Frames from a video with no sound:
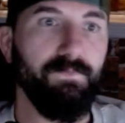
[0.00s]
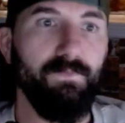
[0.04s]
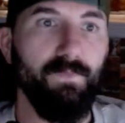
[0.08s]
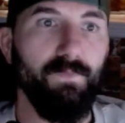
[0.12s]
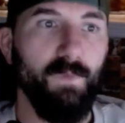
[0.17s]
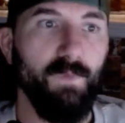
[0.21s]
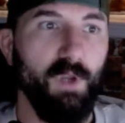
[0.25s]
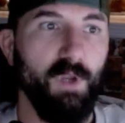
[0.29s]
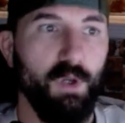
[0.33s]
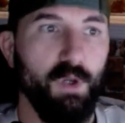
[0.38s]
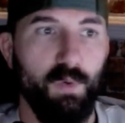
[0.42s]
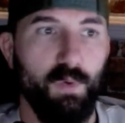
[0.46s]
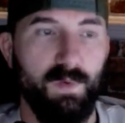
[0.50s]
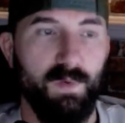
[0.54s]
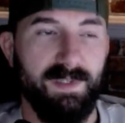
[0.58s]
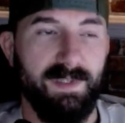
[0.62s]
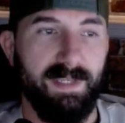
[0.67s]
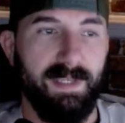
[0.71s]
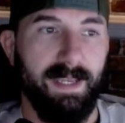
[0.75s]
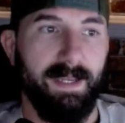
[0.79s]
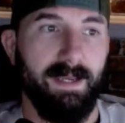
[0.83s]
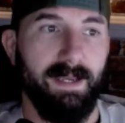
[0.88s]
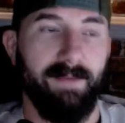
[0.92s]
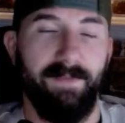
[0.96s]
who's
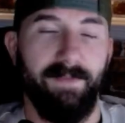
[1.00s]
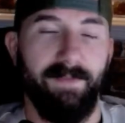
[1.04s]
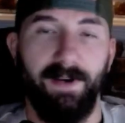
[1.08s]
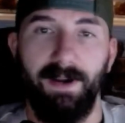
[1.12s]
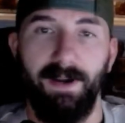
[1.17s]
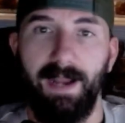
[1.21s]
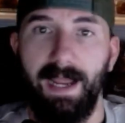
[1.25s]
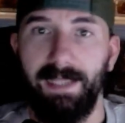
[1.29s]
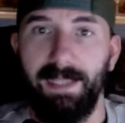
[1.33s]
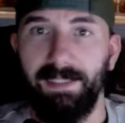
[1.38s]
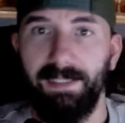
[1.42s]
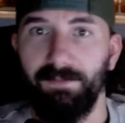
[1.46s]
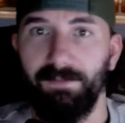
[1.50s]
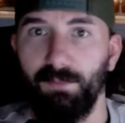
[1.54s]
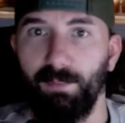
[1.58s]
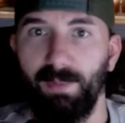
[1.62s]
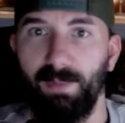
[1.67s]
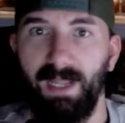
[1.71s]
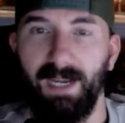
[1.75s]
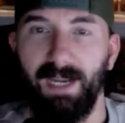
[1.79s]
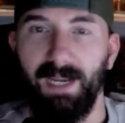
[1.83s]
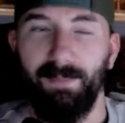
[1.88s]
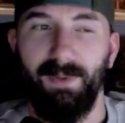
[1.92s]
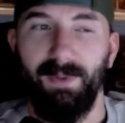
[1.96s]
a very high-level
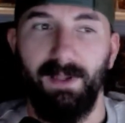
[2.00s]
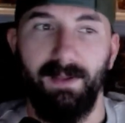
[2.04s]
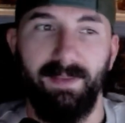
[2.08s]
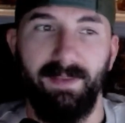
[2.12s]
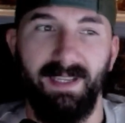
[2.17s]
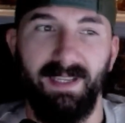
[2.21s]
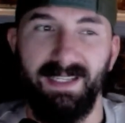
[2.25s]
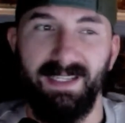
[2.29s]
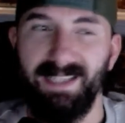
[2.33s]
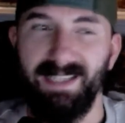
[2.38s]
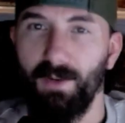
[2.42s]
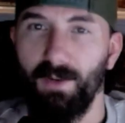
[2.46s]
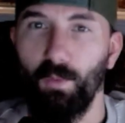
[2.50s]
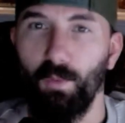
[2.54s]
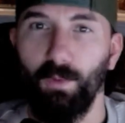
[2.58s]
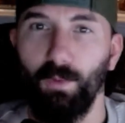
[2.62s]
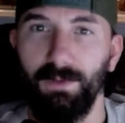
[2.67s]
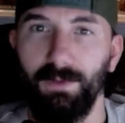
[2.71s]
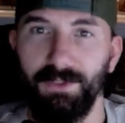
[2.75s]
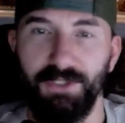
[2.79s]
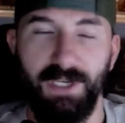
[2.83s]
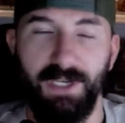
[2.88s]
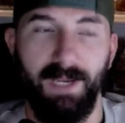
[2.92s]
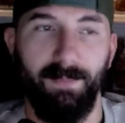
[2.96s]
black belt. I think he's like a
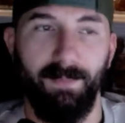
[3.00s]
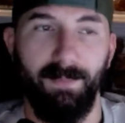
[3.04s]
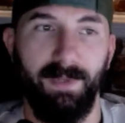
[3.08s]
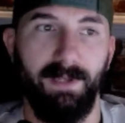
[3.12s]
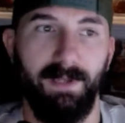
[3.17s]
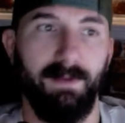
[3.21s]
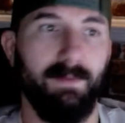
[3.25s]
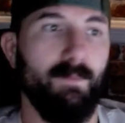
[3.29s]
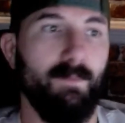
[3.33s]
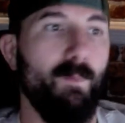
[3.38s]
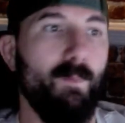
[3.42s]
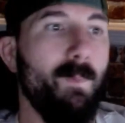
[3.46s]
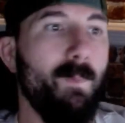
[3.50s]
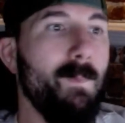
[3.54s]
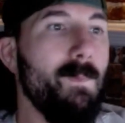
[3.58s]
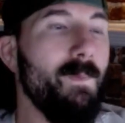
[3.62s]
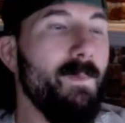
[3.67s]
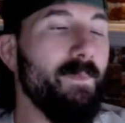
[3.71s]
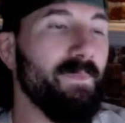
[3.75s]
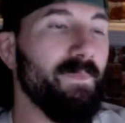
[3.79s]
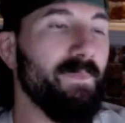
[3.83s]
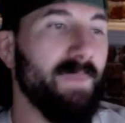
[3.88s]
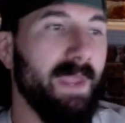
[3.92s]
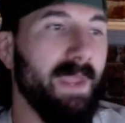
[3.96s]
world champion,
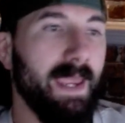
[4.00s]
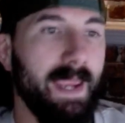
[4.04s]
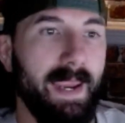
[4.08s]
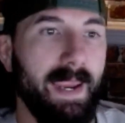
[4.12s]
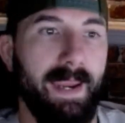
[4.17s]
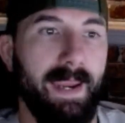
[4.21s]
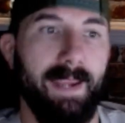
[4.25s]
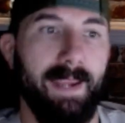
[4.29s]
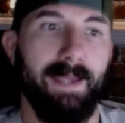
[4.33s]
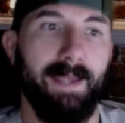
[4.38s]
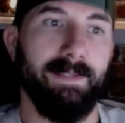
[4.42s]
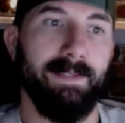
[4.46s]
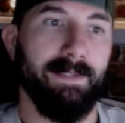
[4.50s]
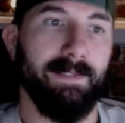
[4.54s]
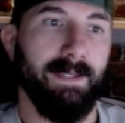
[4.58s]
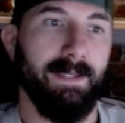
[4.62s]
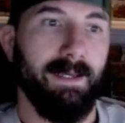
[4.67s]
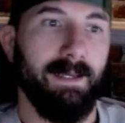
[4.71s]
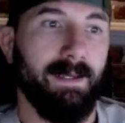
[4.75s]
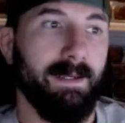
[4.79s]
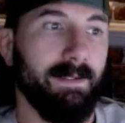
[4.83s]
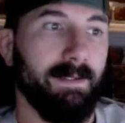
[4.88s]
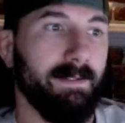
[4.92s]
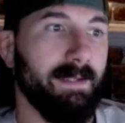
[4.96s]
and
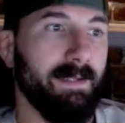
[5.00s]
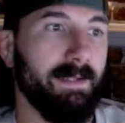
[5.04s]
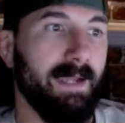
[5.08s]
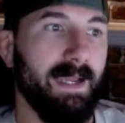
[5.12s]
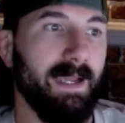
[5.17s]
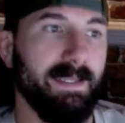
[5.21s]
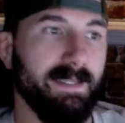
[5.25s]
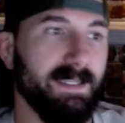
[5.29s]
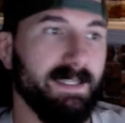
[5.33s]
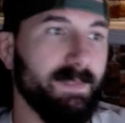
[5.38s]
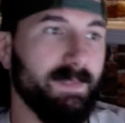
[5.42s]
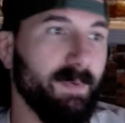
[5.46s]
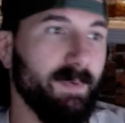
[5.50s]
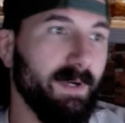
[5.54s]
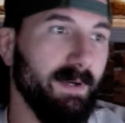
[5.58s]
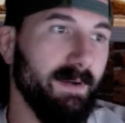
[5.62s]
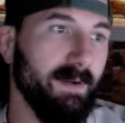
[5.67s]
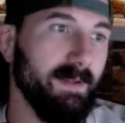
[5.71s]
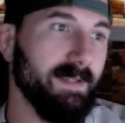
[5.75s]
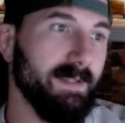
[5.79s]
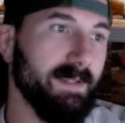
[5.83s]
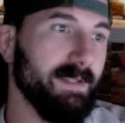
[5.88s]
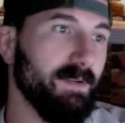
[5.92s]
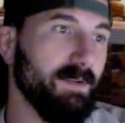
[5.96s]
has
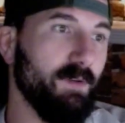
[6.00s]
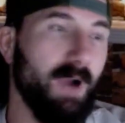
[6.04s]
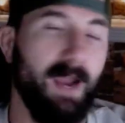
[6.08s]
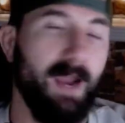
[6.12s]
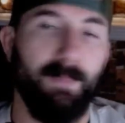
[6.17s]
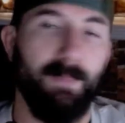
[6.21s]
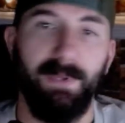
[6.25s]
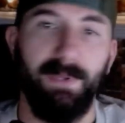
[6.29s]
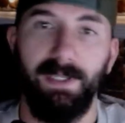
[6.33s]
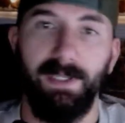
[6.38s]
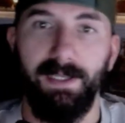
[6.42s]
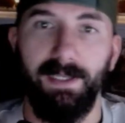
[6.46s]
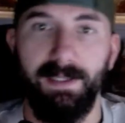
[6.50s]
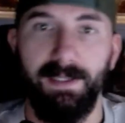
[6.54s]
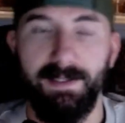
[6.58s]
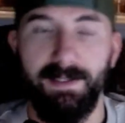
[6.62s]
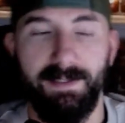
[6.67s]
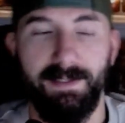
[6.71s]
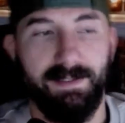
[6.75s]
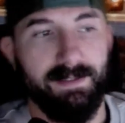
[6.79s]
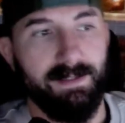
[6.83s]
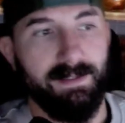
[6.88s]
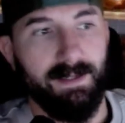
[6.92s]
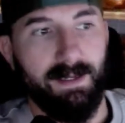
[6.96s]
experience grappling
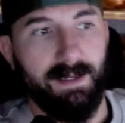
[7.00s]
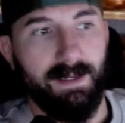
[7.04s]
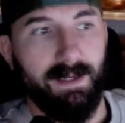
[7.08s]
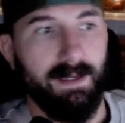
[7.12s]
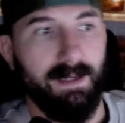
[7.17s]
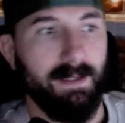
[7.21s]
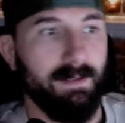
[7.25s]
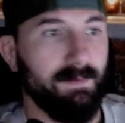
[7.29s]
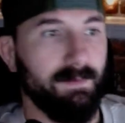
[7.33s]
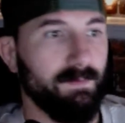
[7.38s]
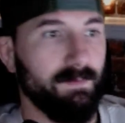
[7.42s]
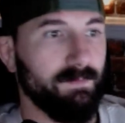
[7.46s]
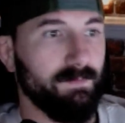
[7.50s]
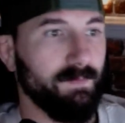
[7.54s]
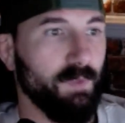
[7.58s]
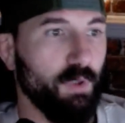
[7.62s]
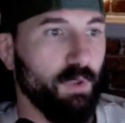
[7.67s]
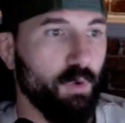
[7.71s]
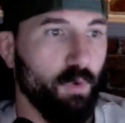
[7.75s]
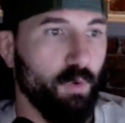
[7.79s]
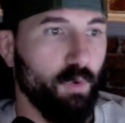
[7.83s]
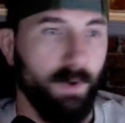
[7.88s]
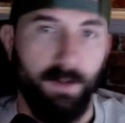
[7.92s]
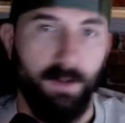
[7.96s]
against
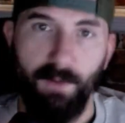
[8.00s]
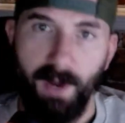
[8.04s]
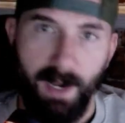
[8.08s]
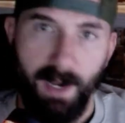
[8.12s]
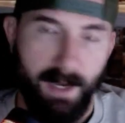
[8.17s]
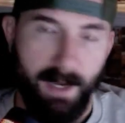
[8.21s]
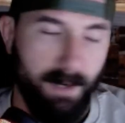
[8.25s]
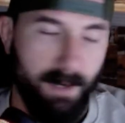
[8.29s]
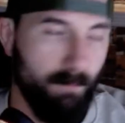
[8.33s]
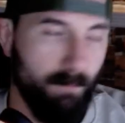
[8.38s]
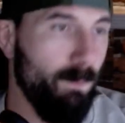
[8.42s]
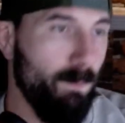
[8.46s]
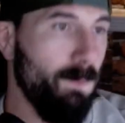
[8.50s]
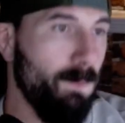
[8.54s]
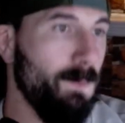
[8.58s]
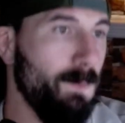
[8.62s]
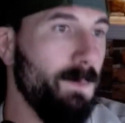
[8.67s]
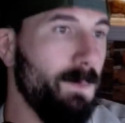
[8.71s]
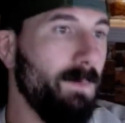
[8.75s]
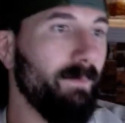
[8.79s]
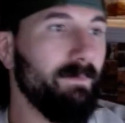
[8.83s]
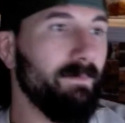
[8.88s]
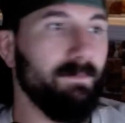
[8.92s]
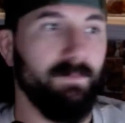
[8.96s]
Gordon Ryan,
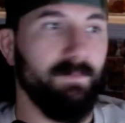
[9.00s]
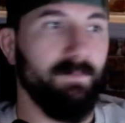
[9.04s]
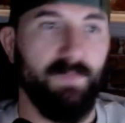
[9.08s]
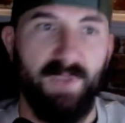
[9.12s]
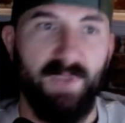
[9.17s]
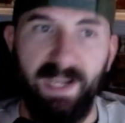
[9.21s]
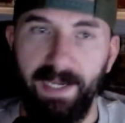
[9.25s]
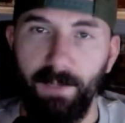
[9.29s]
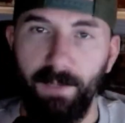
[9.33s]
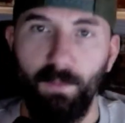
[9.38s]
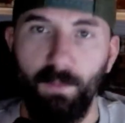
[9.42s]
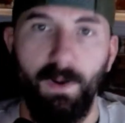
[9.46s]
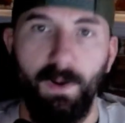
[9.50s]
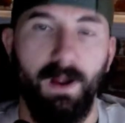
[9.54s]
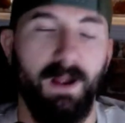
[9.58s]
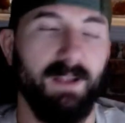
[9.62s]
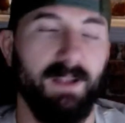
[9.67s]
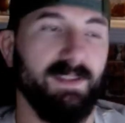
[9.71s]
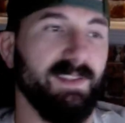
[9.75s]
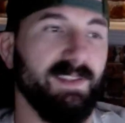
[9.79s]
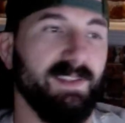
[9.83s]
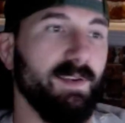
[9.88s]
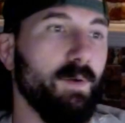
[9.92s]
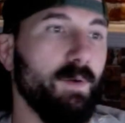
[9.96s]
Nicky Rod.
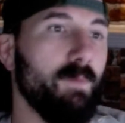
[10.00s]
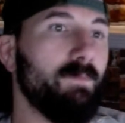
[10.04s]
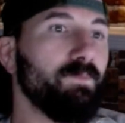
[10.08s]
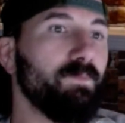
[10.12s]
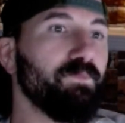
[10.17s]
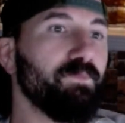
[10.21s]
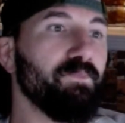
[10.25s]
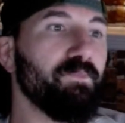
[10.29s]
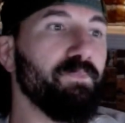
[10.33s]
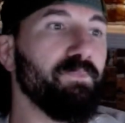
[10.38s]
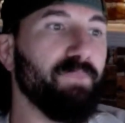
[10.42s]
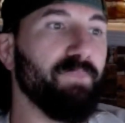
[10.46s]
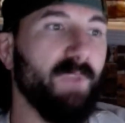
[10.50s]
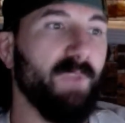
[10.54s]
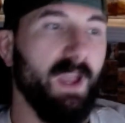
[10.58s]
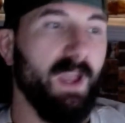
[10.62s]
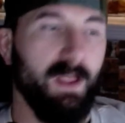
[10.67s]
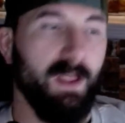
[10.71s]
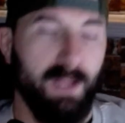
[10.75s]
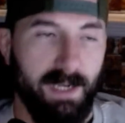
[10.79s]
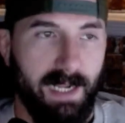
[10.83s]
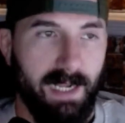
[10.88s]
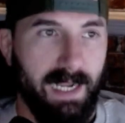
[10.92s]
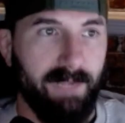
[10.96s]
So a
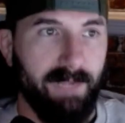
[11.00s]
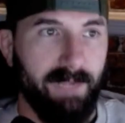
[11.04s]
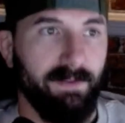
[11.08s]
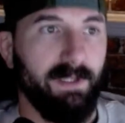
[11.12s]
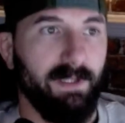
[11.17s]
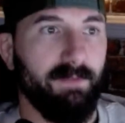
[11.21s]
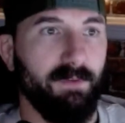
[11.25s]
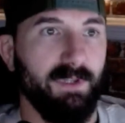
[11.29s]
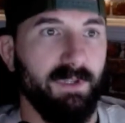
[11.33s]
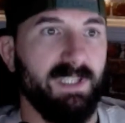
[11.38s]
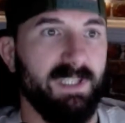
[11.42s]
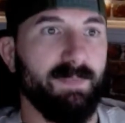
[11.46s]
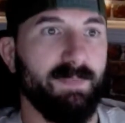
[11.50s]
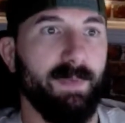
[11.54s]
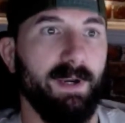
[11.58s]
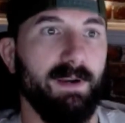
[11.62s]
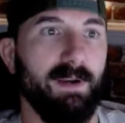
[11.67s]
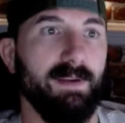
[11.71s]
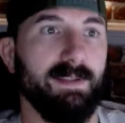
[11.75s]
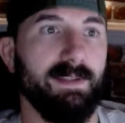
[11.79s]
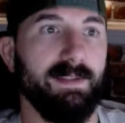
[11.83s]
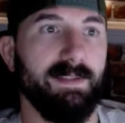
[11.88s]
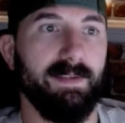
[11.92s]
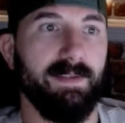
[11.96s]
lot of high-level
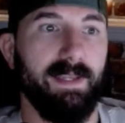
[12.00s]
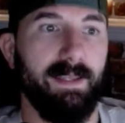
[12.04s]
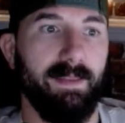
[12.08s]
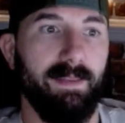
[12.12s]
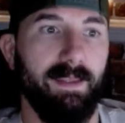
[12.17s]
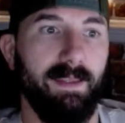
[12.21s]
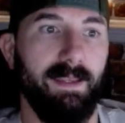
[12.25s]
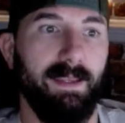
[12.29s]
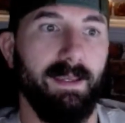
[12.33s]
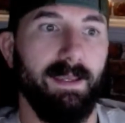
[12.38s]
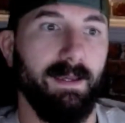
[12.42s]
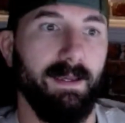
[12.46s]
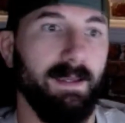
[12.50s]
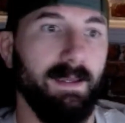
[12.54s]
experience in the